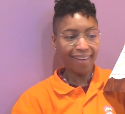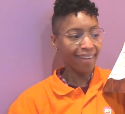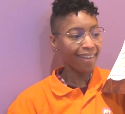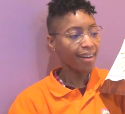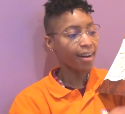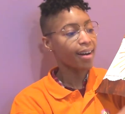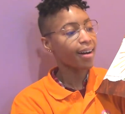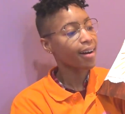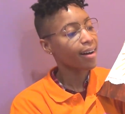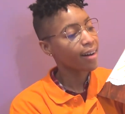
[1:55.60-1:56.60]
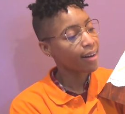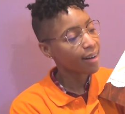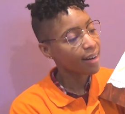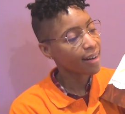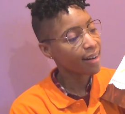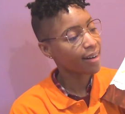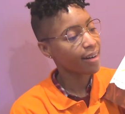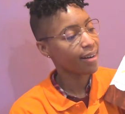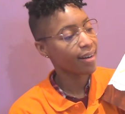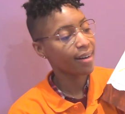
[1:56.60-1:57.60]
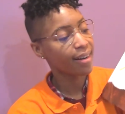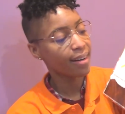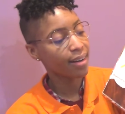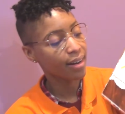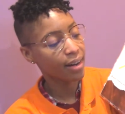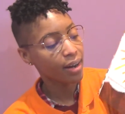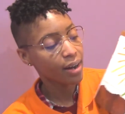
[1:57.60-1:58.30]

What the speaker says: (no one is talking)